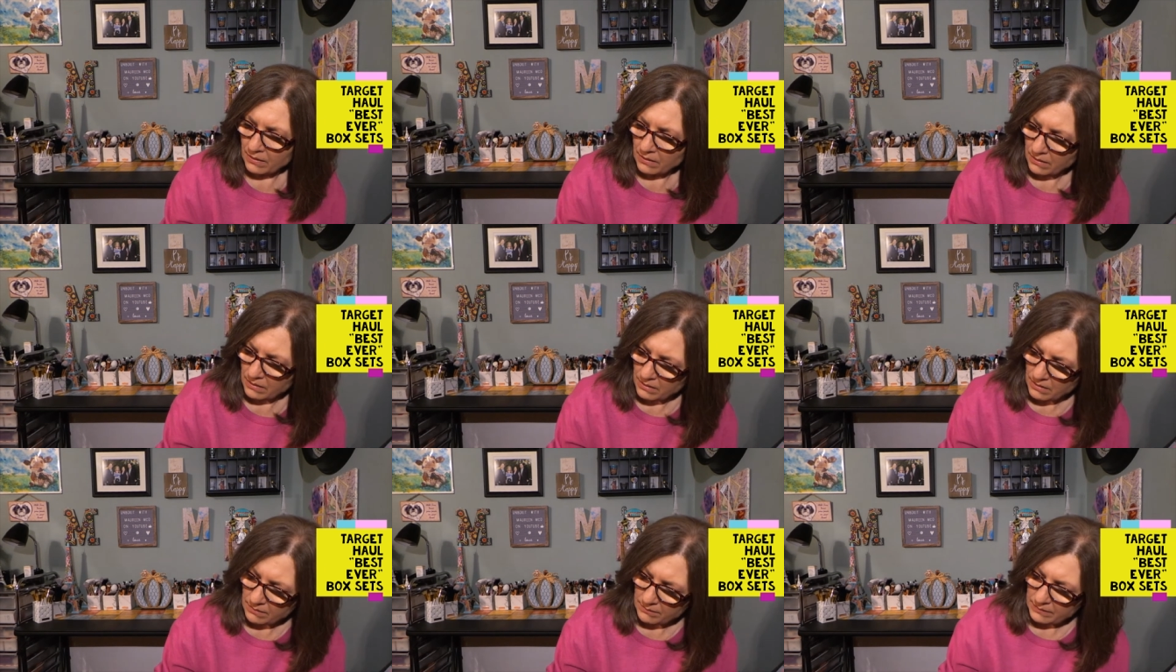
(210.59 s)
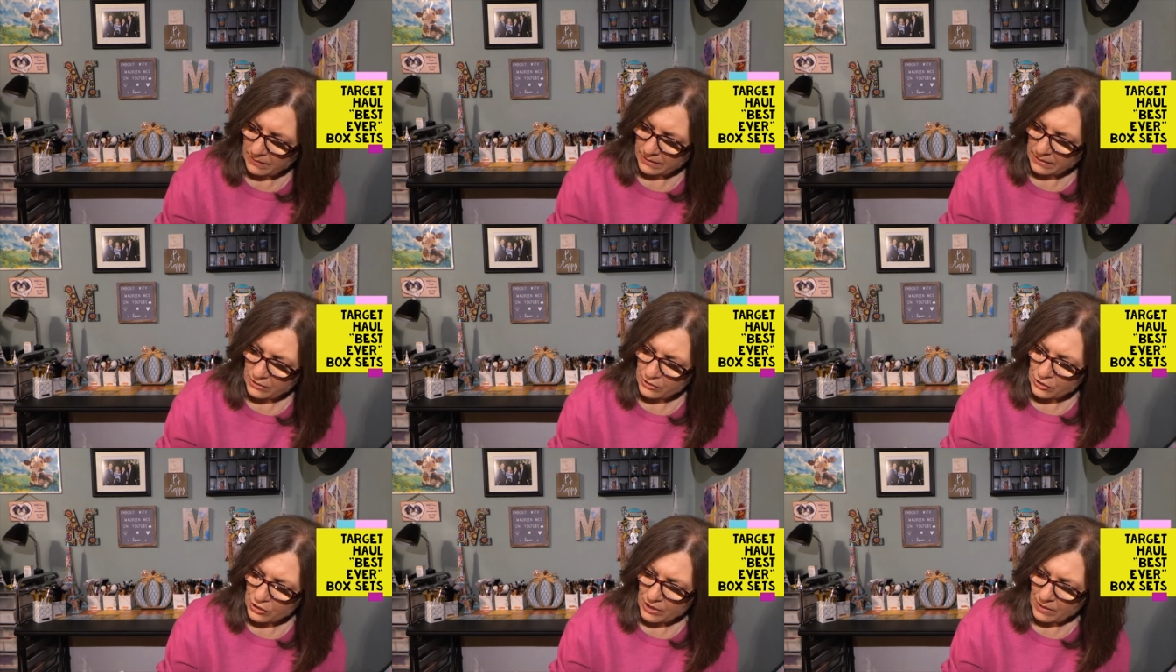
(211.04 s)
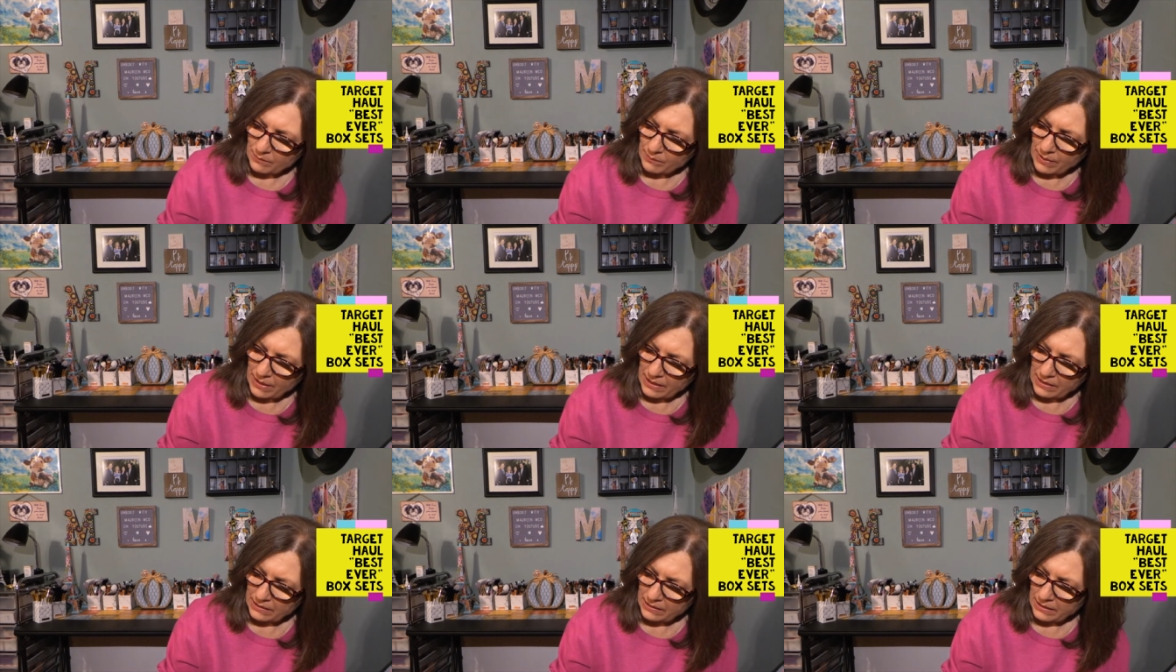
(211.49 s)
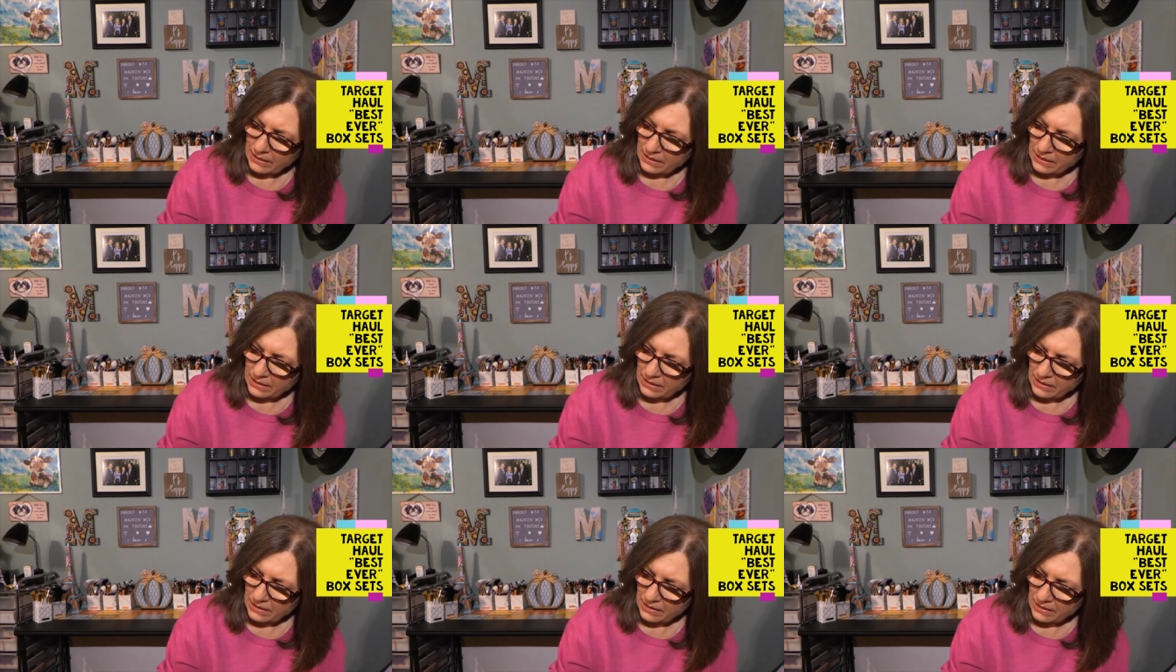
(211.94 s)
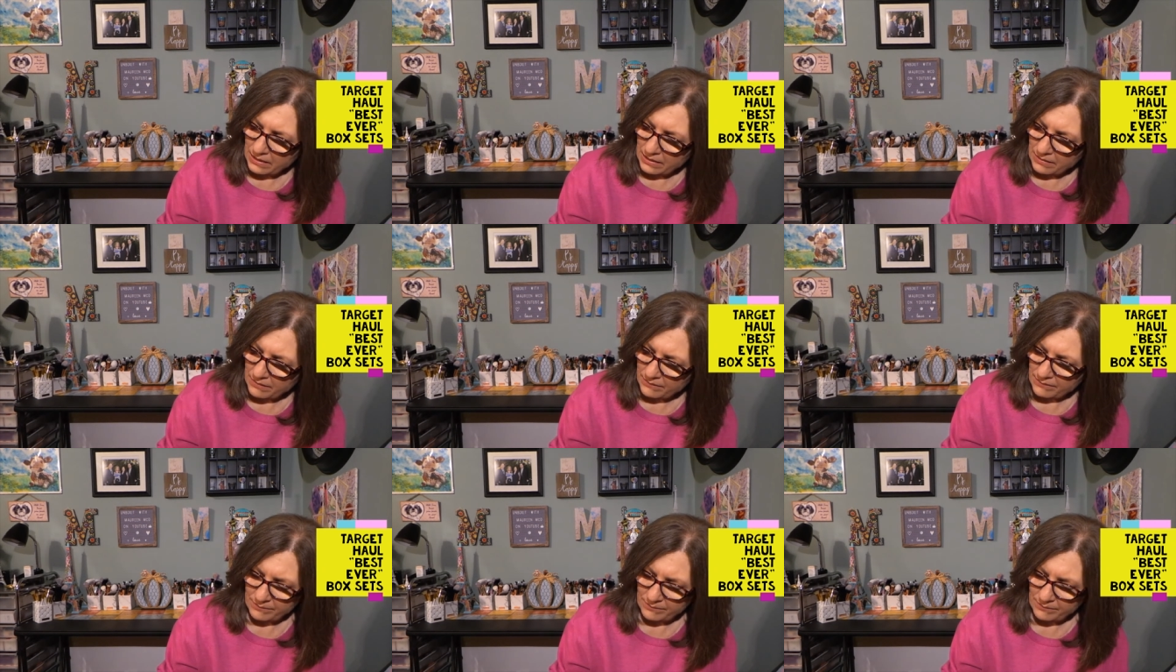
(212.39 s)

um, like a champagne